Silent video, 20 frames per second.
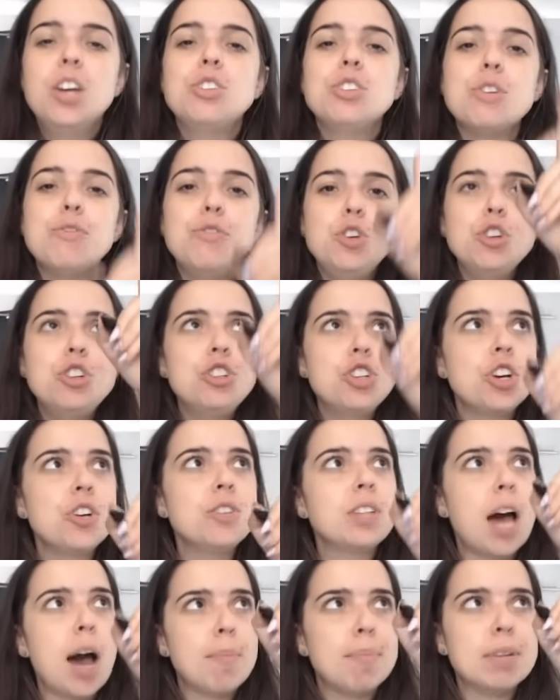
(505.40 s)
So if you
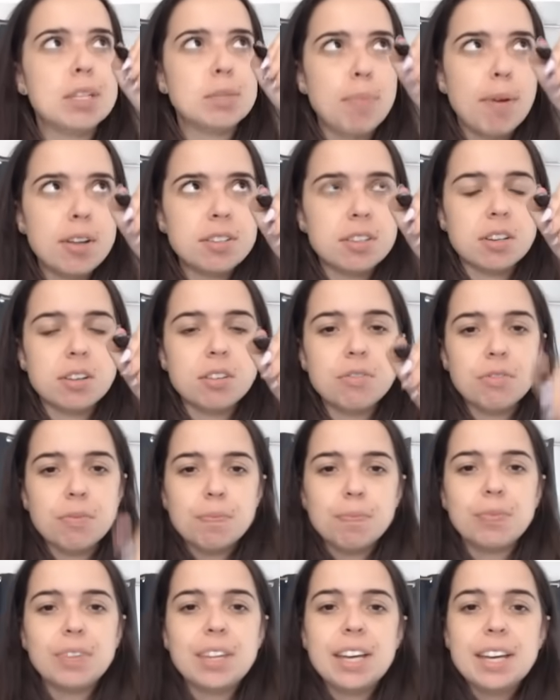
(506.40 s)
chose up as positive,
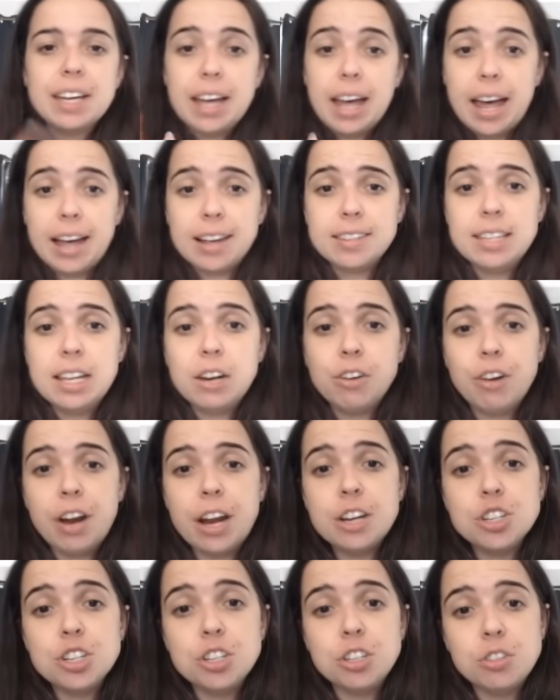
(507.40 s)

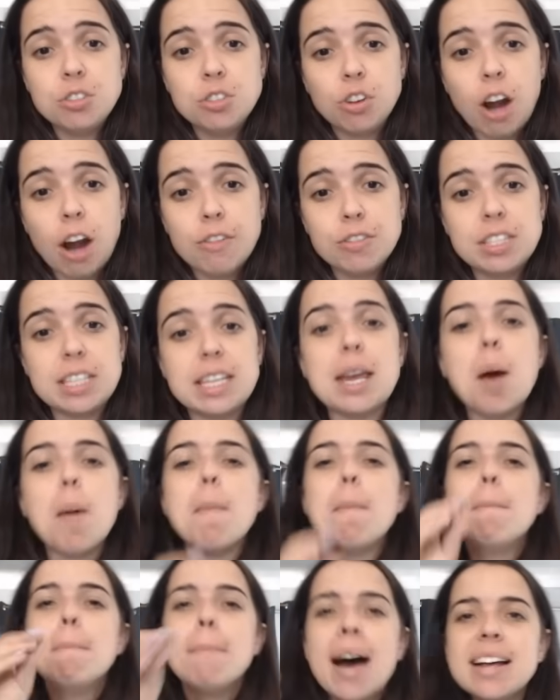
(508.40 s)
acceleration due to gravity
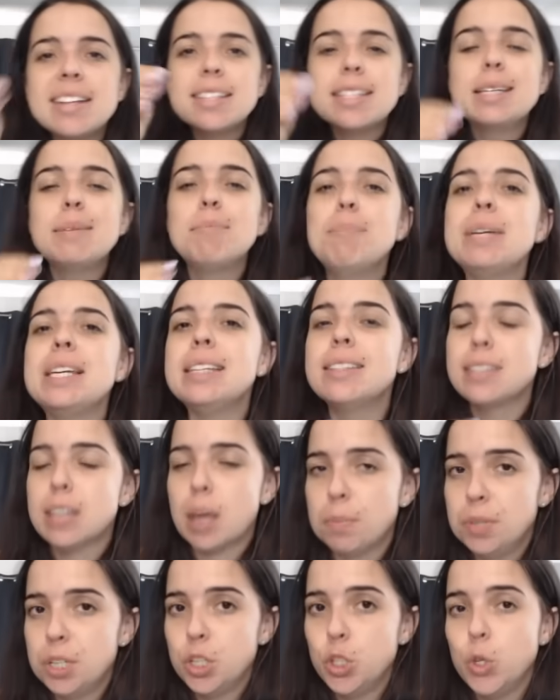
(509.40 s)
must be
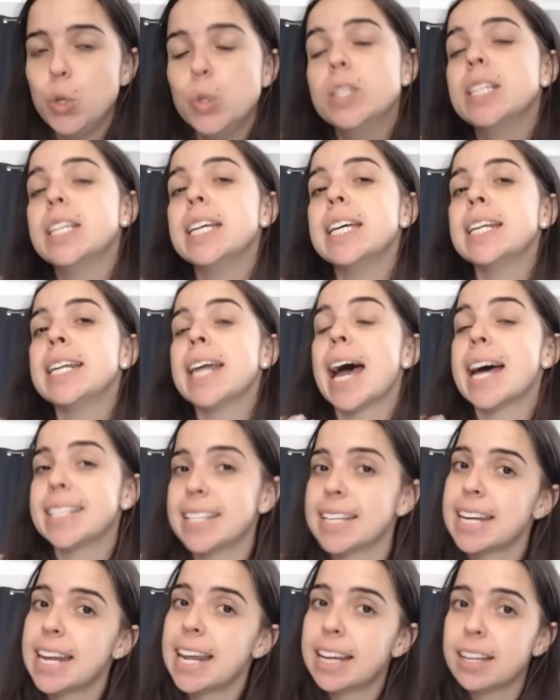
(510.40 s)
substituted in as a
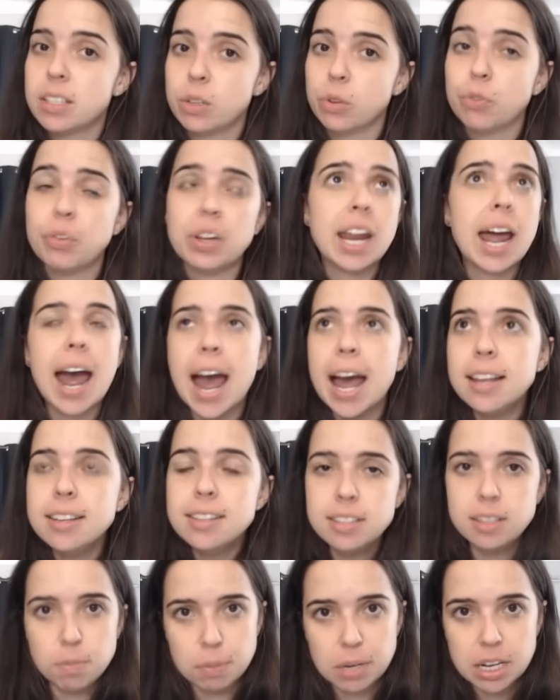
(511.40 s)
negative. It has
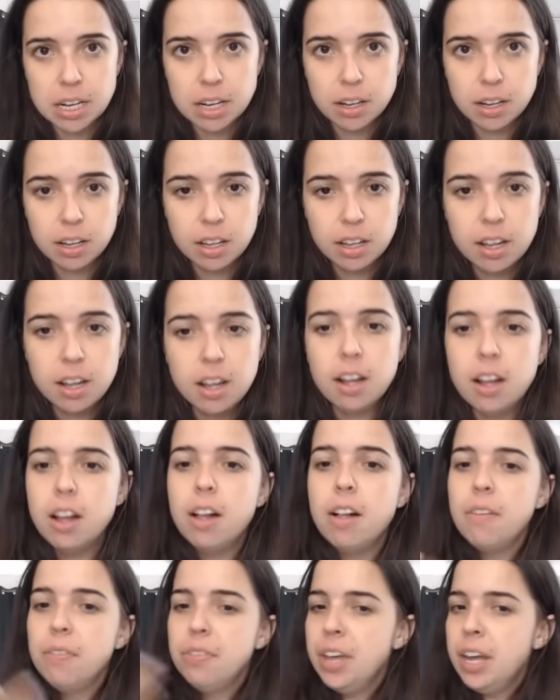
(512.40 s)
to be.
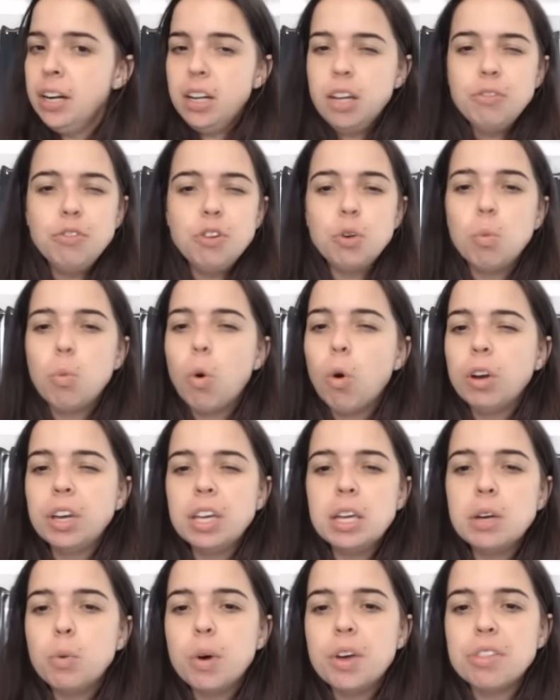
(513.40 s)
Then if you're
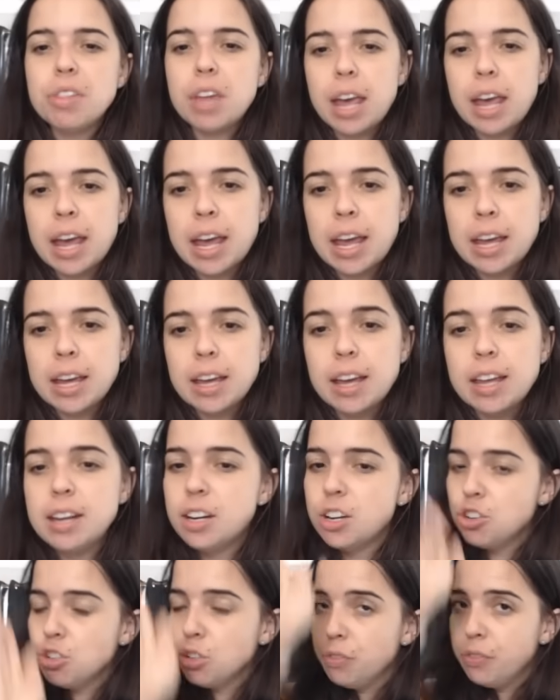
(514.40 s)
working with a
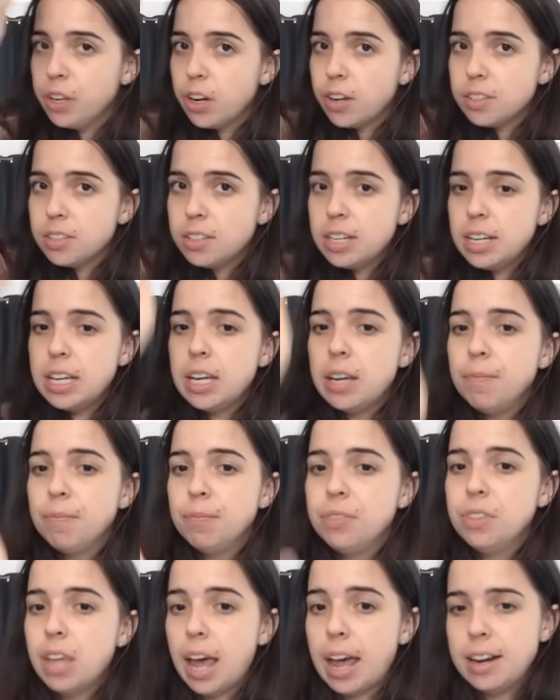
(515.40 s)
initial velocity,
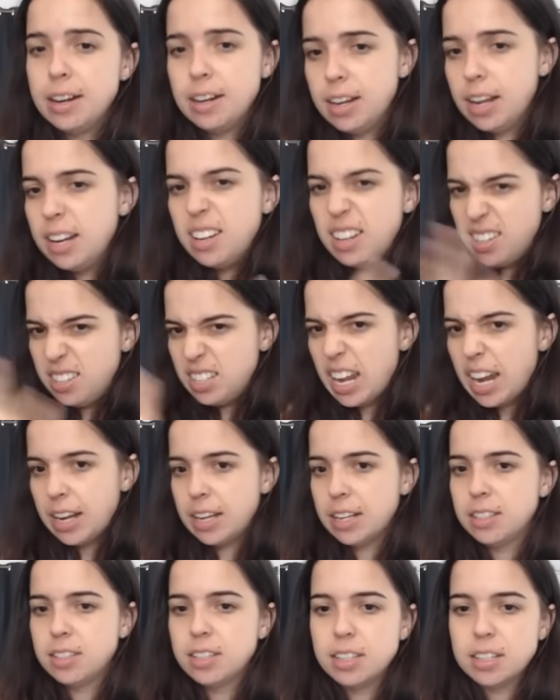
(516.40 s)
and say
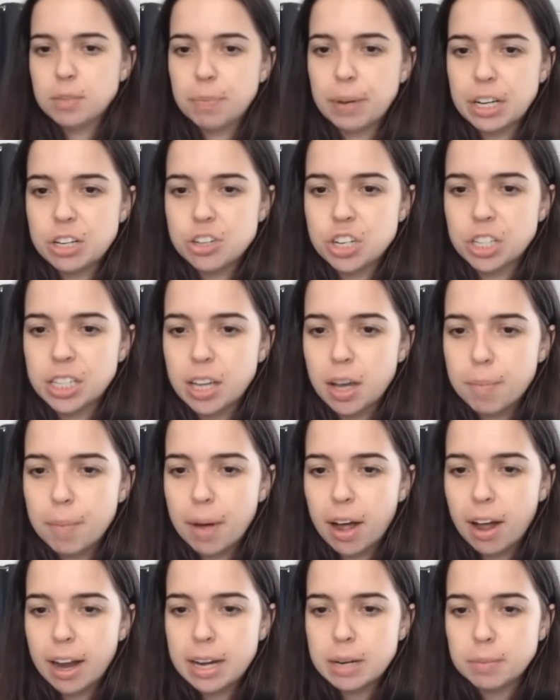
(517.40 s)
it's this picture here
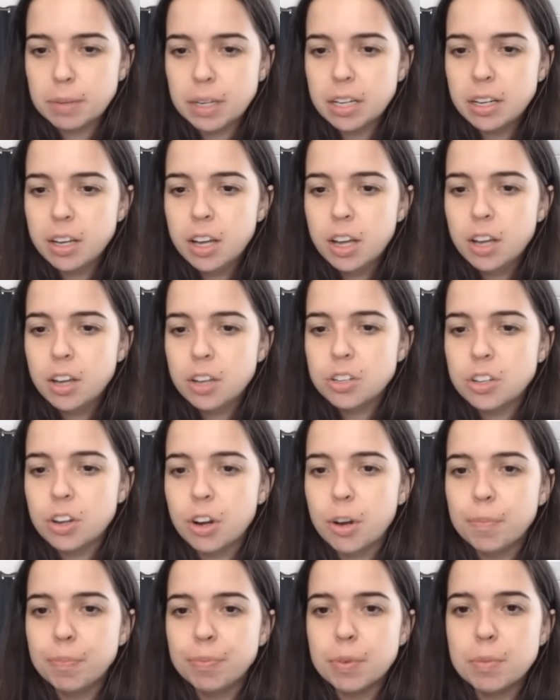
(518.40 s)
behind me, so
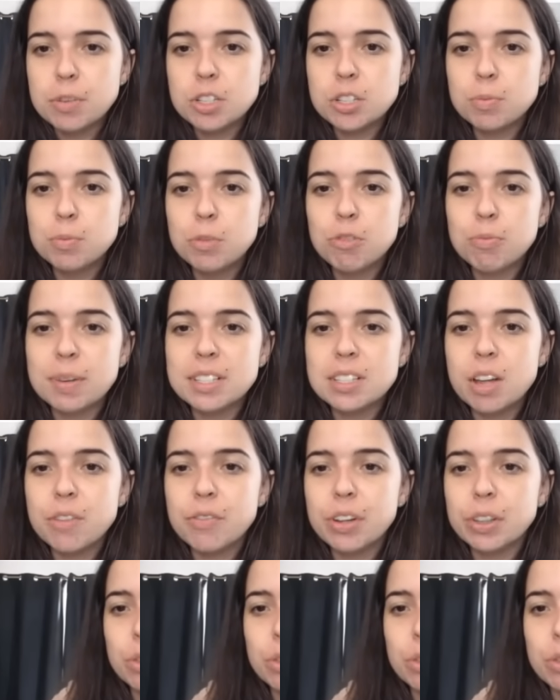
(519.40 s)
let me just move myself